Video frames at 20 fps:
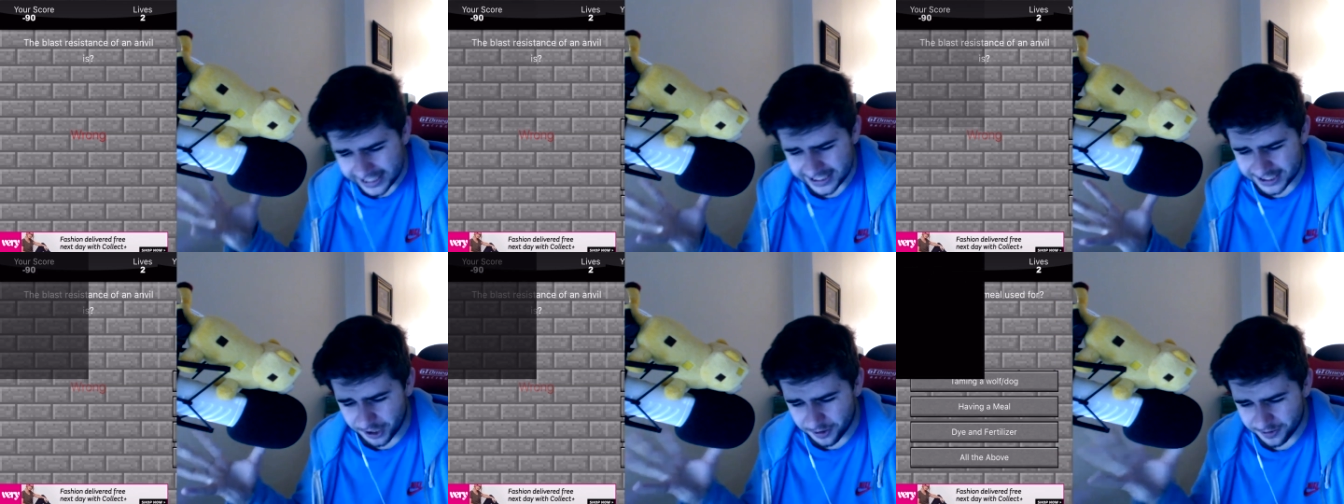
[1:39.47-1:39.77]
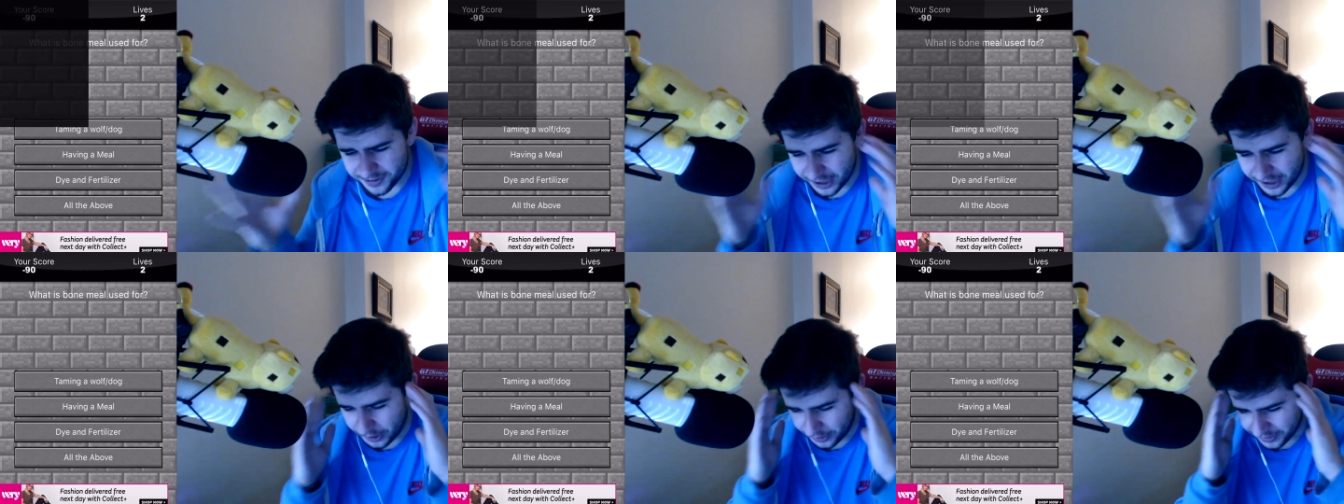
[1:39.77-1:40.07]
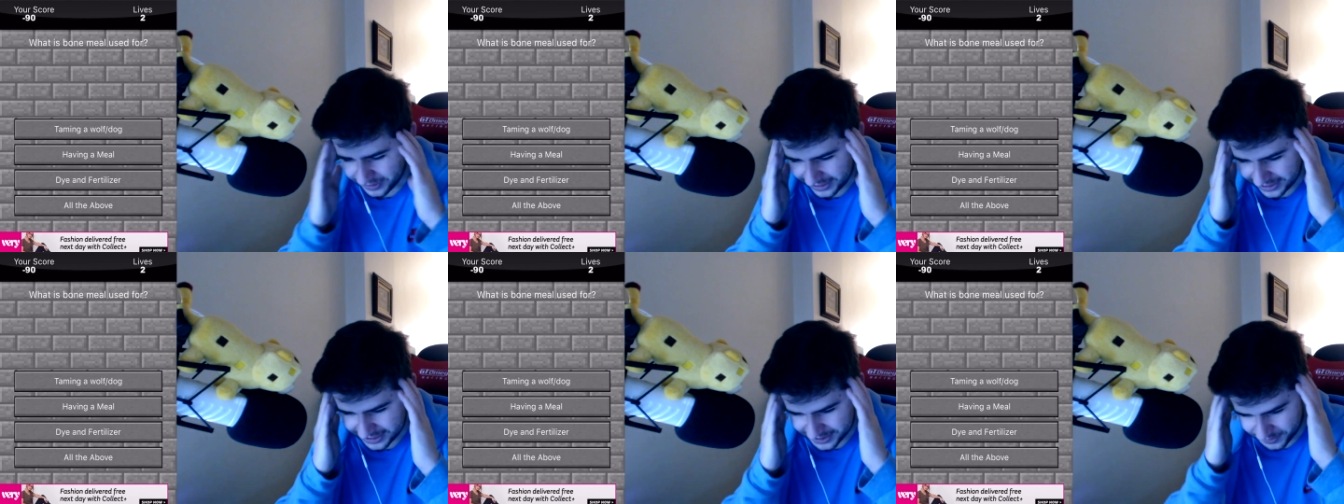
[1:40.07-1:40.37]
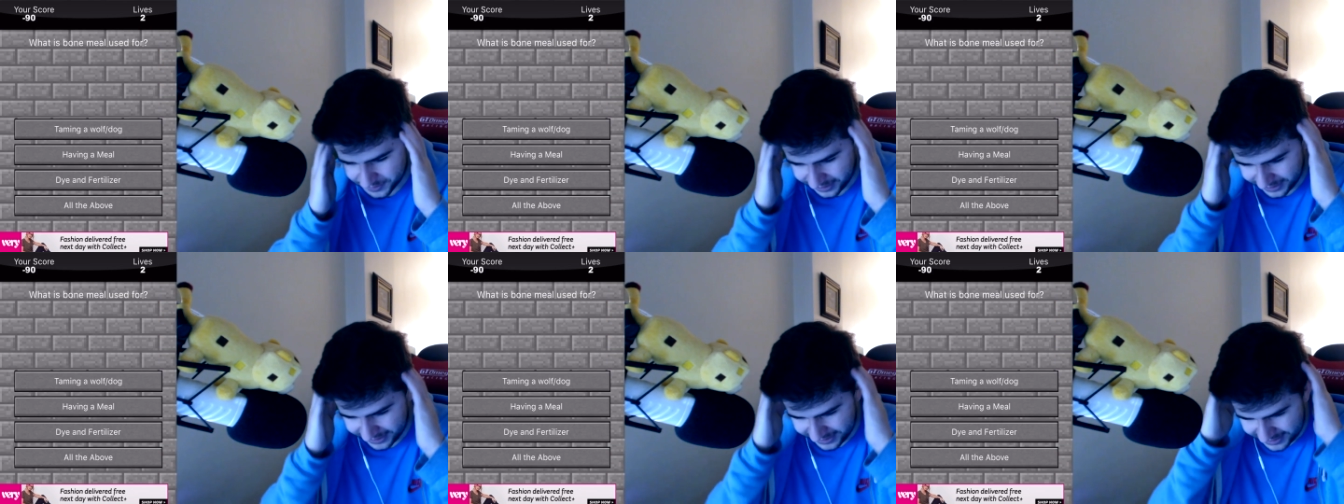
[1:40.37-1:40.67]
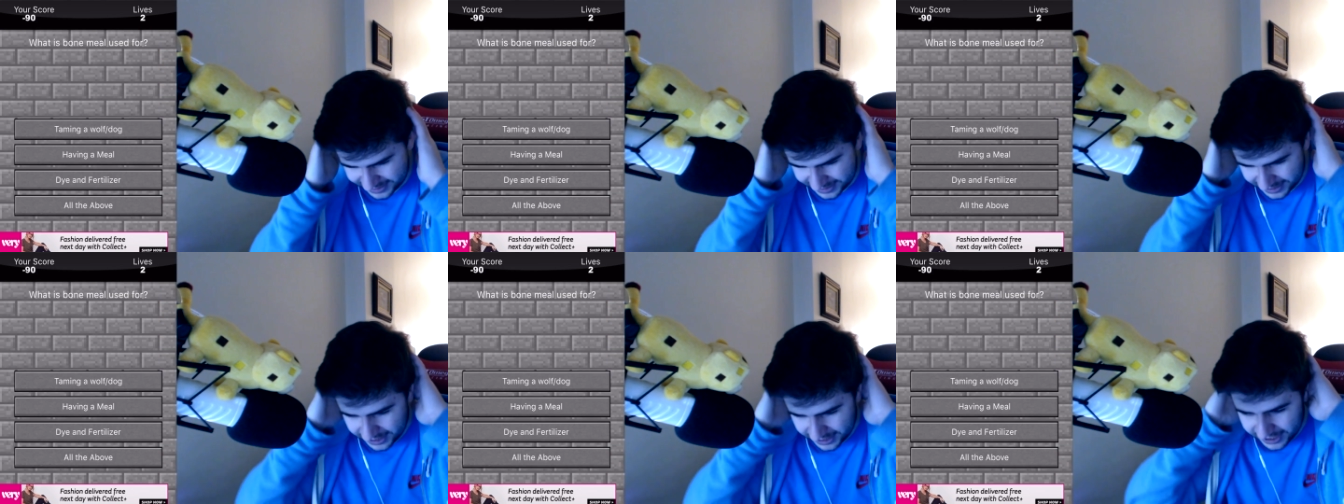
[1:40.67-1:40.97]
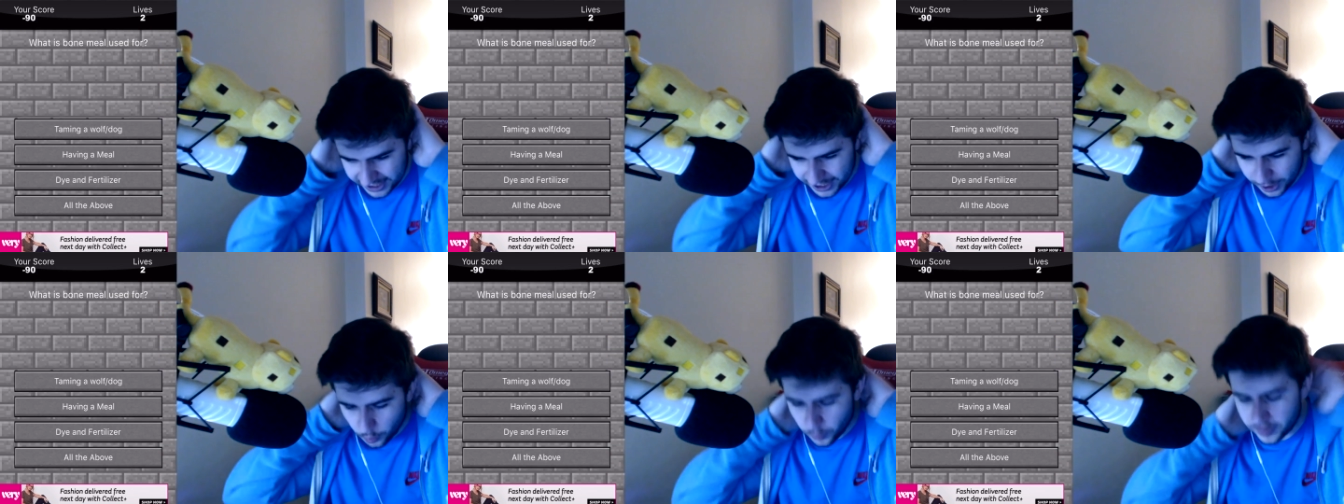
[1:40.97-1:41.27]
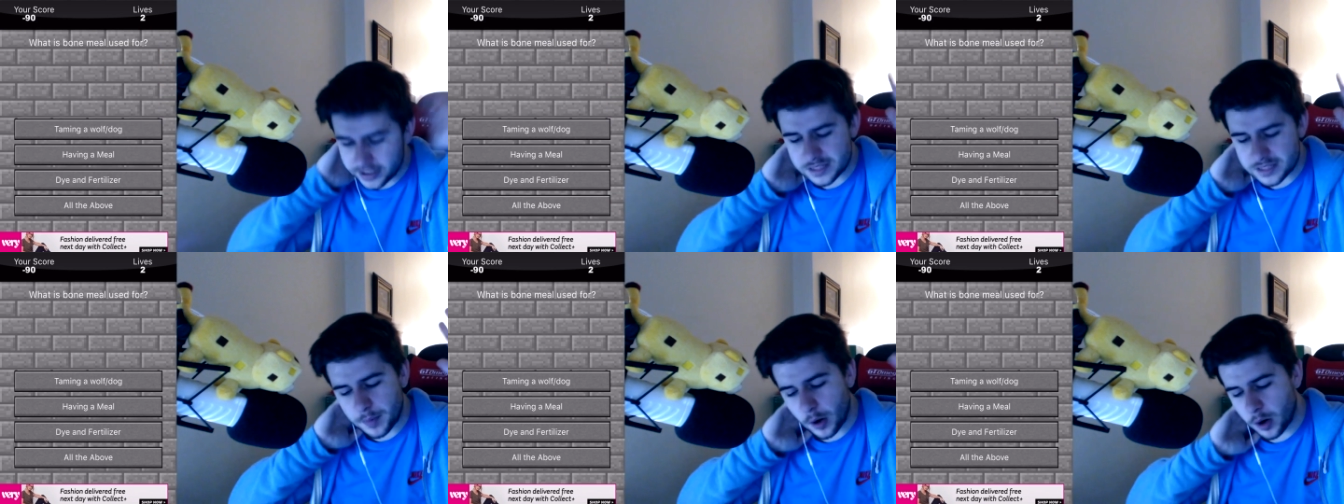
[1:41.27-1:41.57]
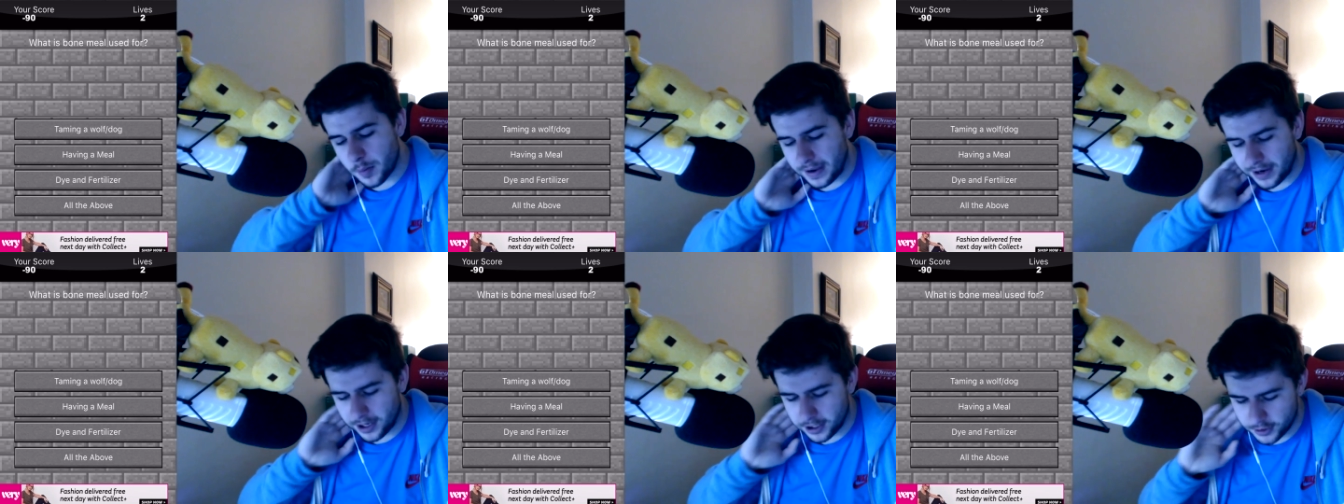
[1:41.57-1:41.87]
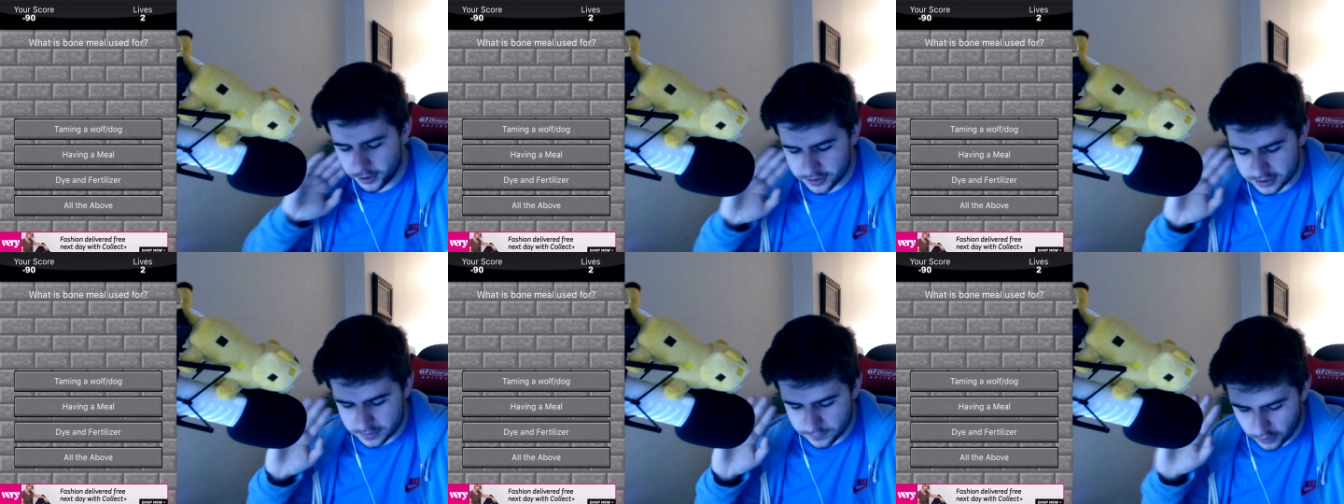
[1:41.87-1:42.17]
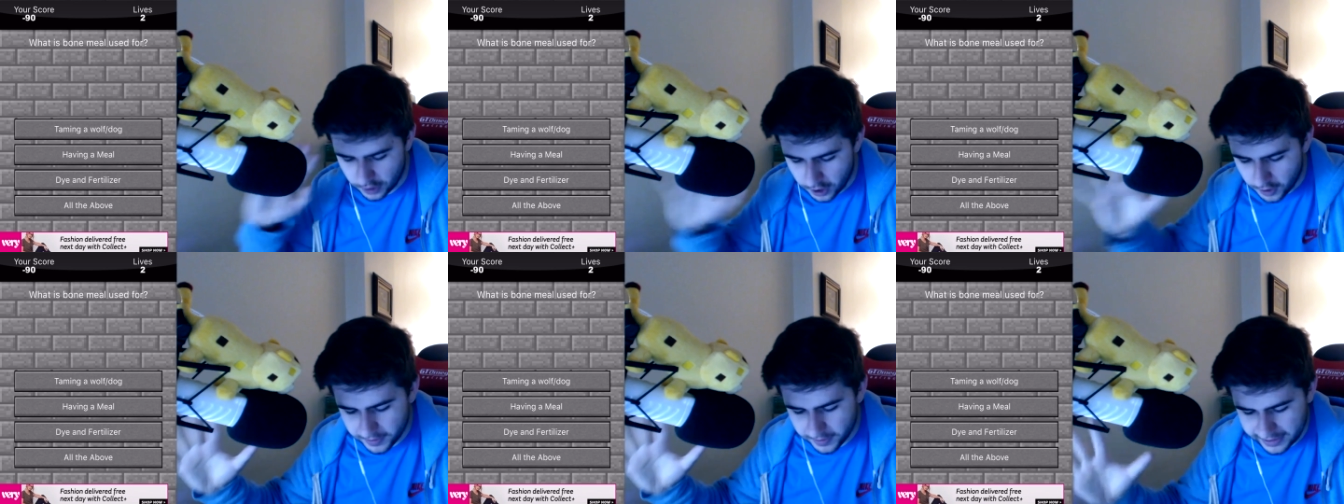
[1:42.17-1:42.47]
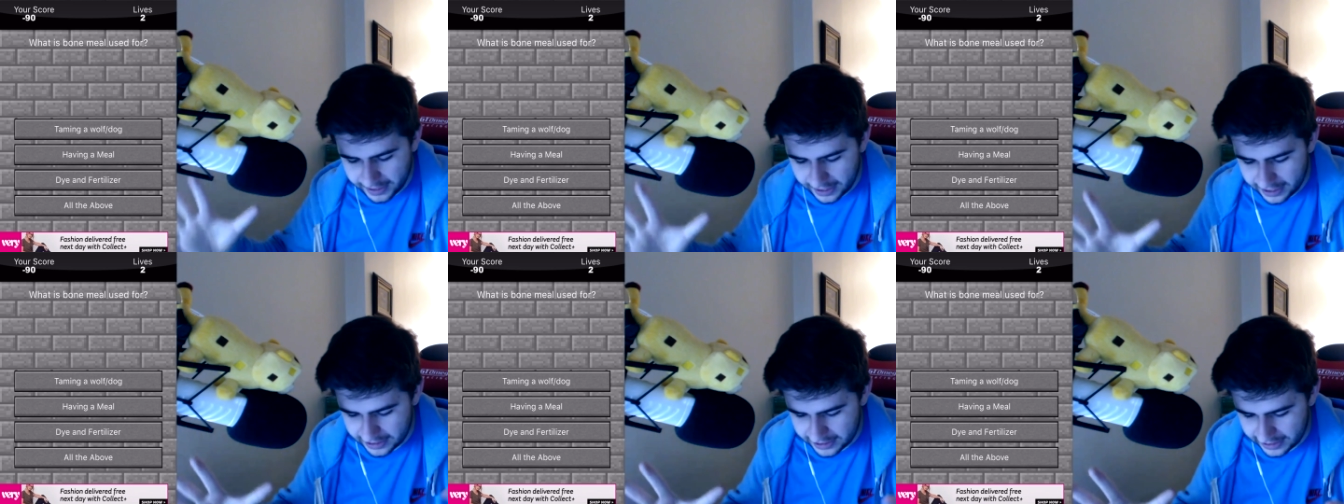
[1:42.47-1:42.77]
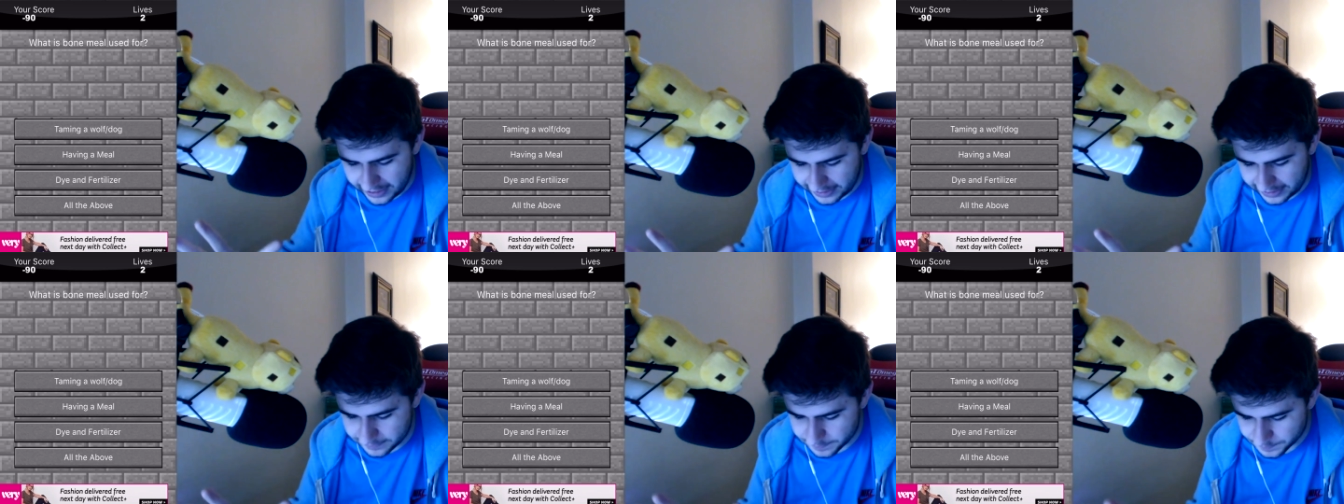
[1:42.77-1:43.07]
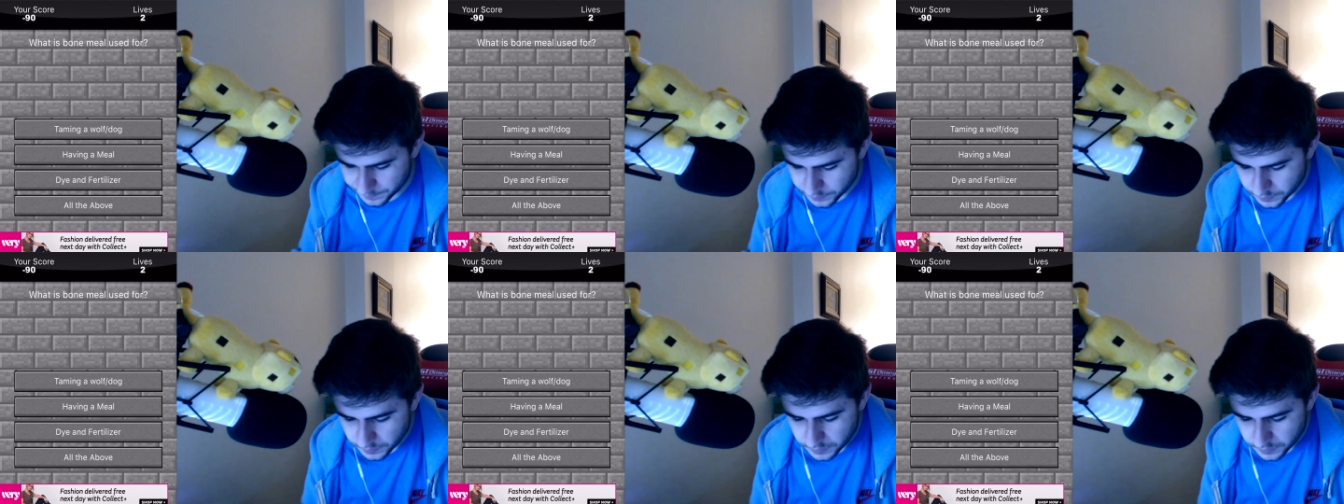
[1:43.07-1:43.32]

I don't know these ones. What is bone meal used for? Okay then.